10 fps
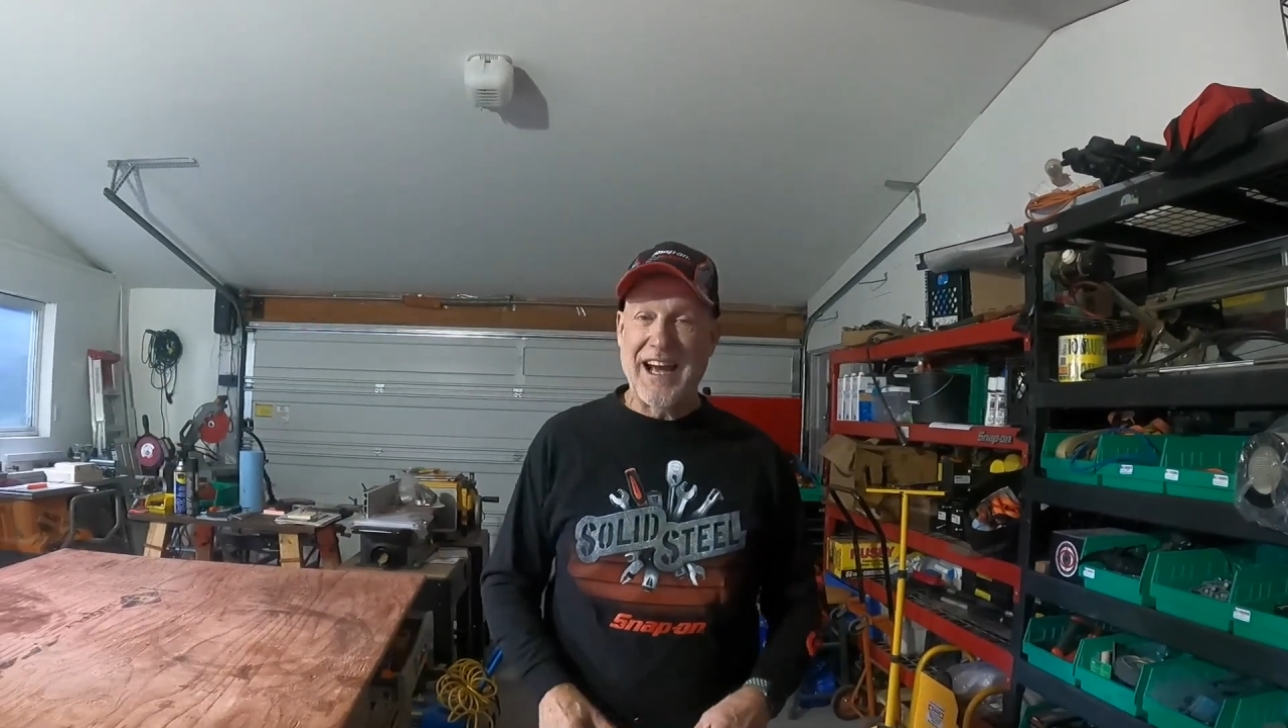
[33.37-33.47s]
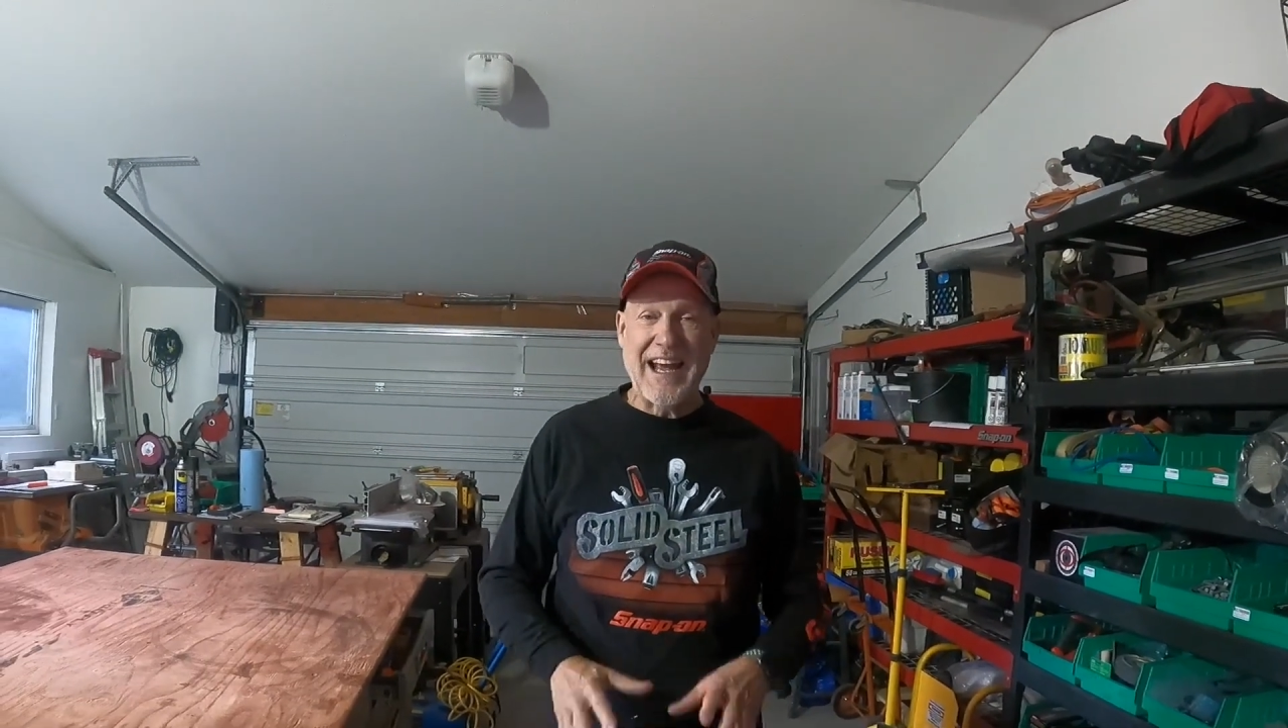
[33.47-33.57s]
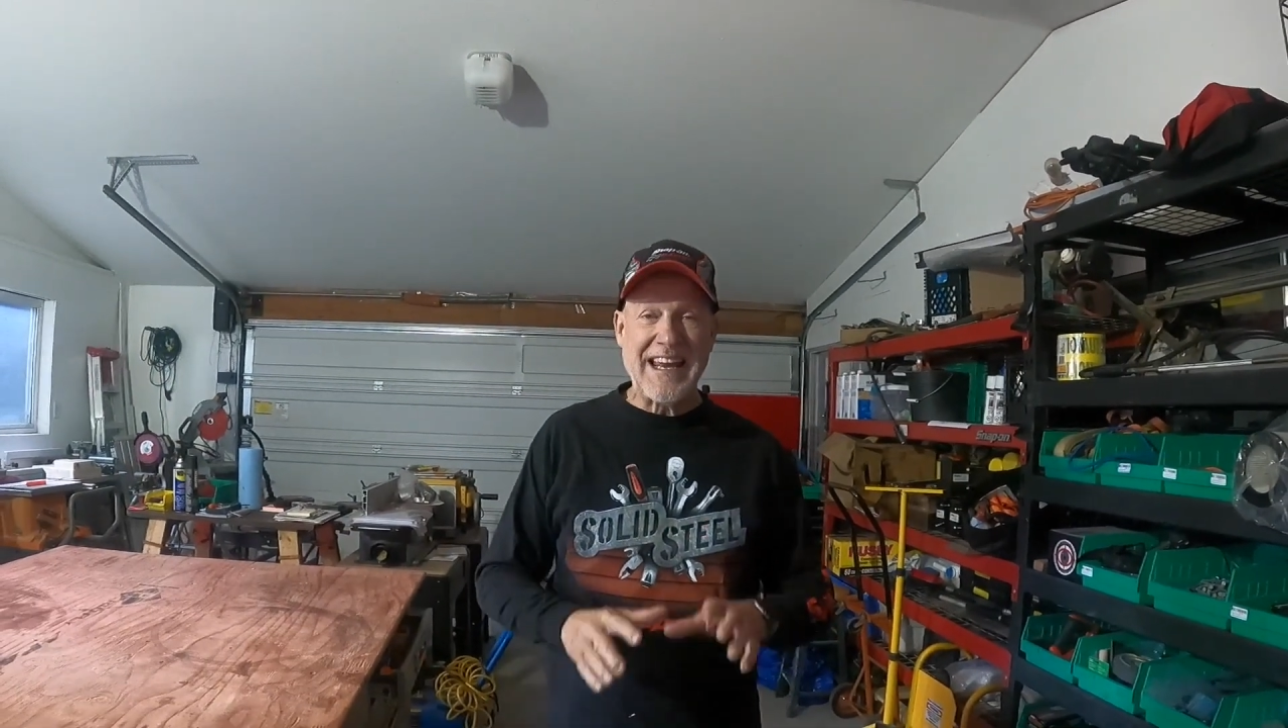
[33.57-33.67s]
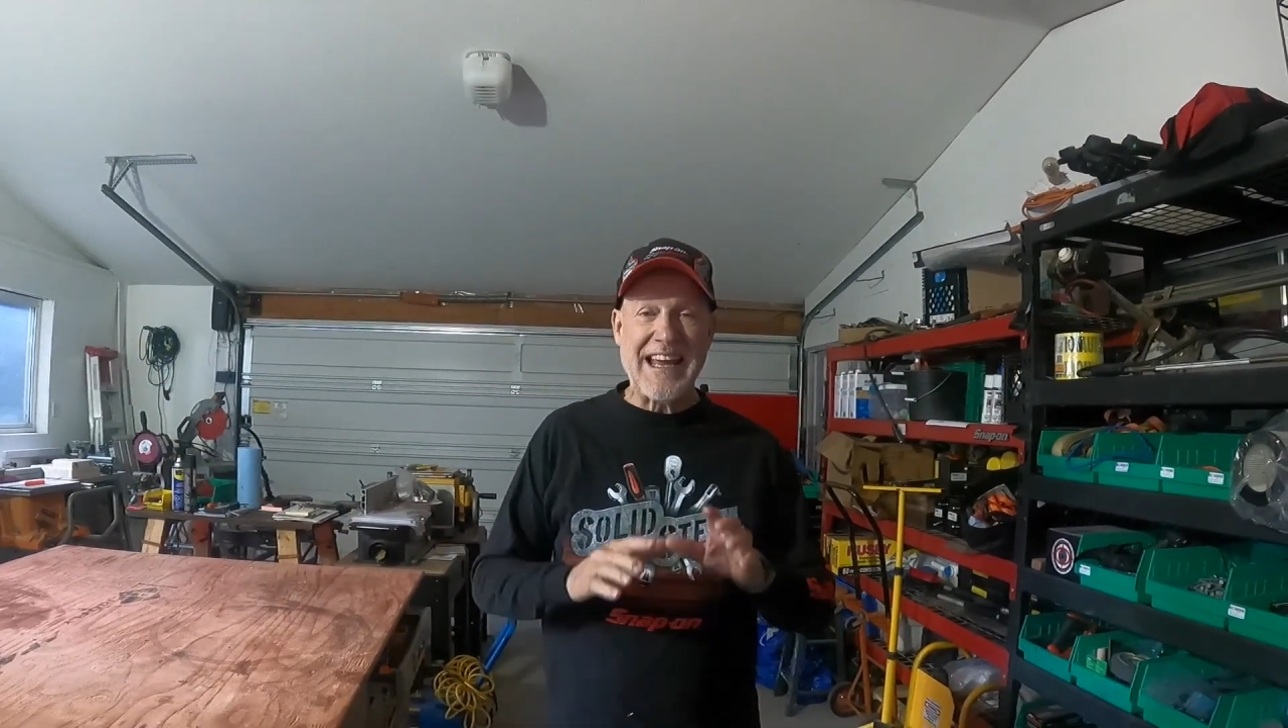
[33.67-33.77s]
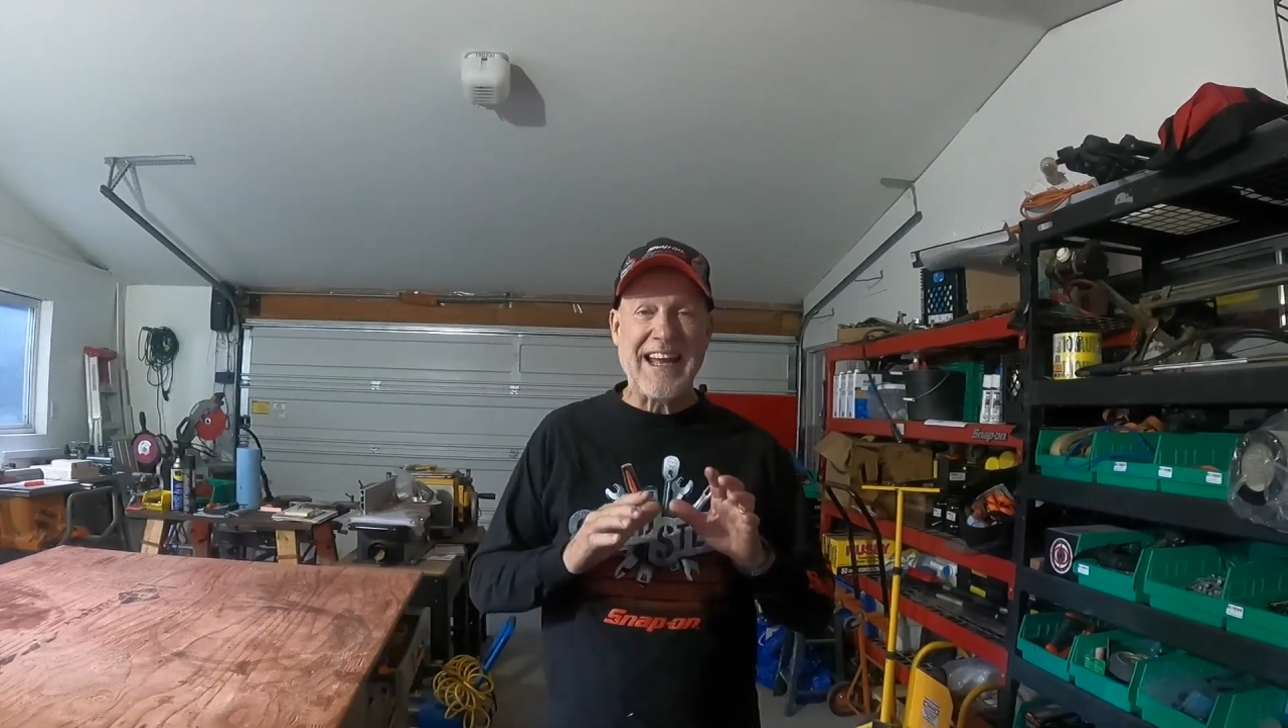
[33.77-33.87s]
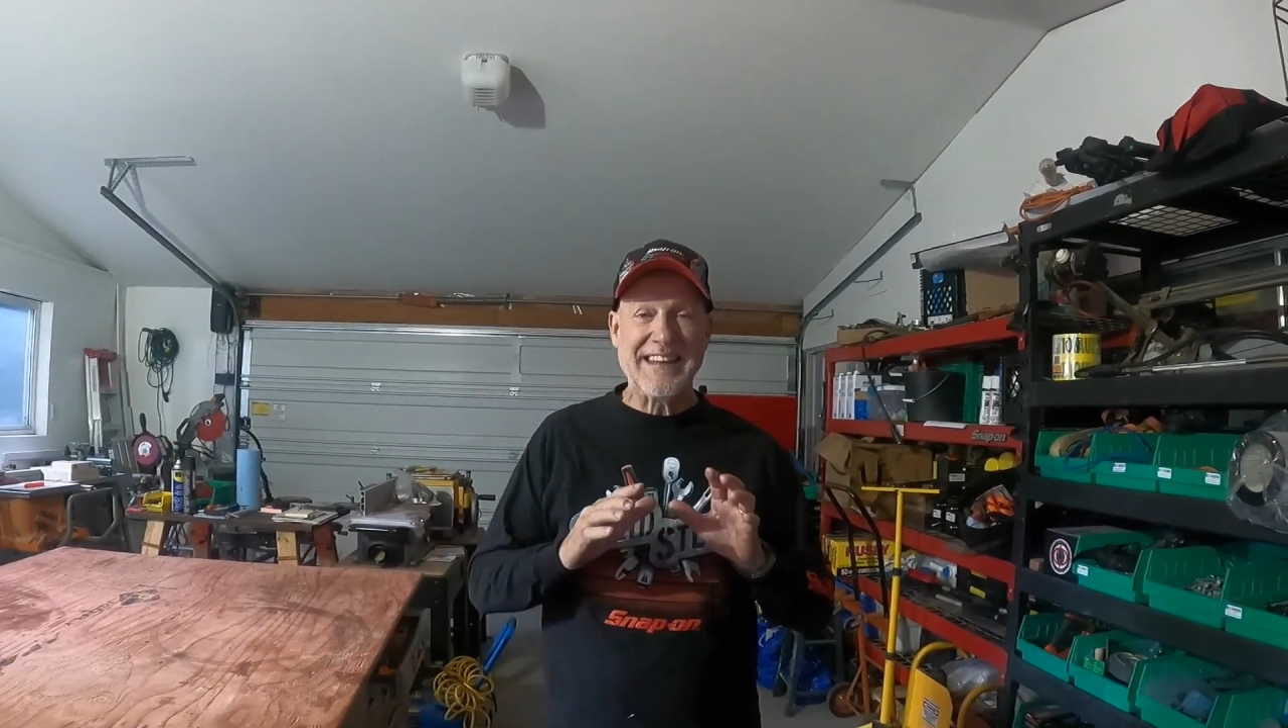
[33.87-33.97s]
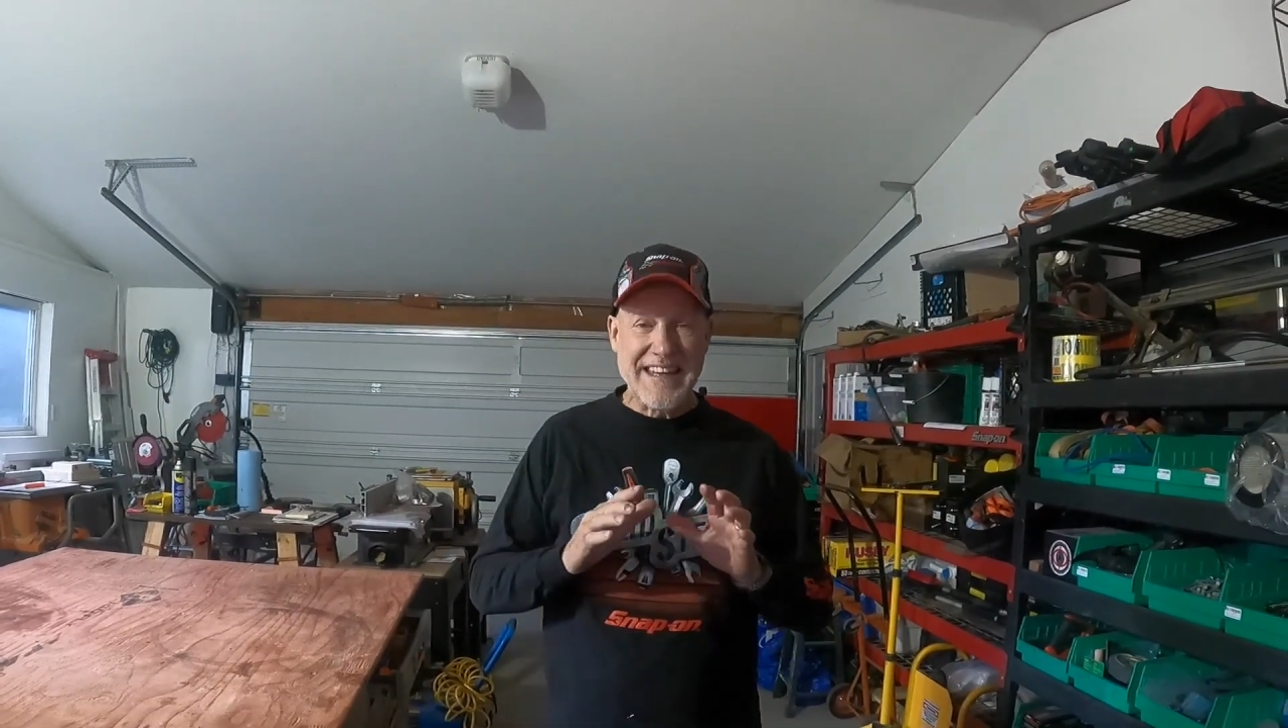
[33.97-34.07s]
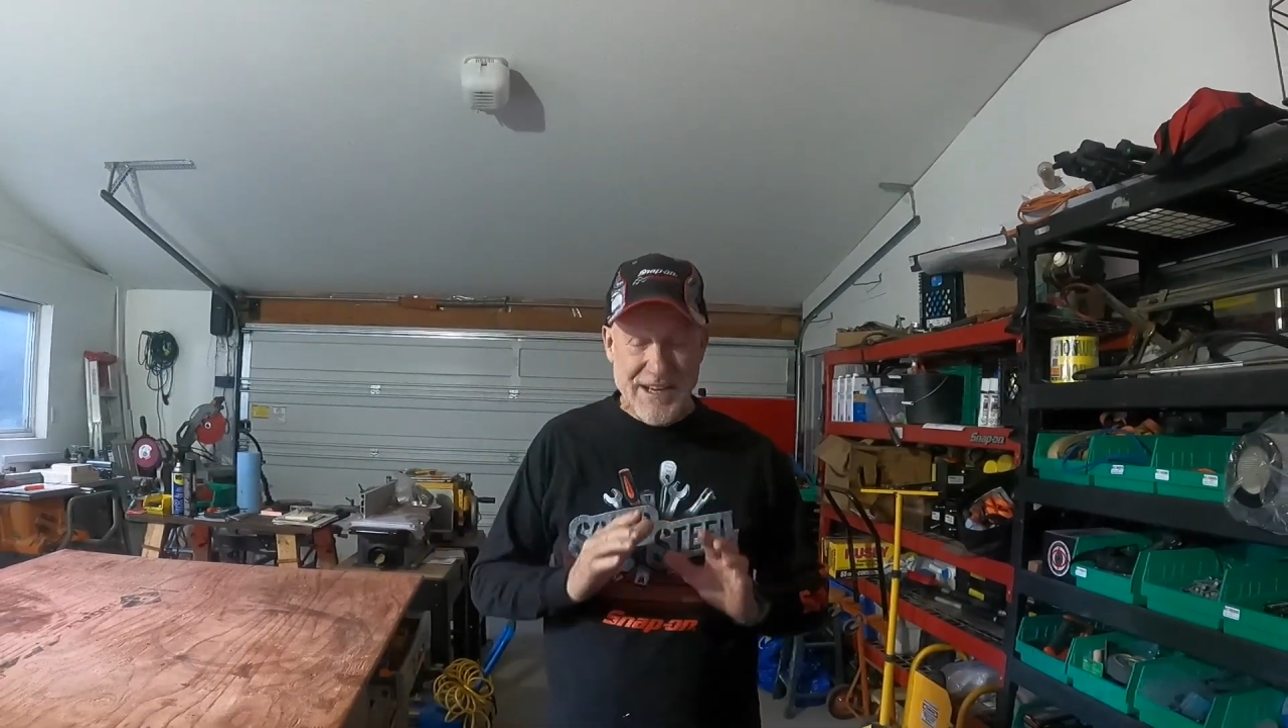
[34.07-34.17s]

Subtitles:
I had had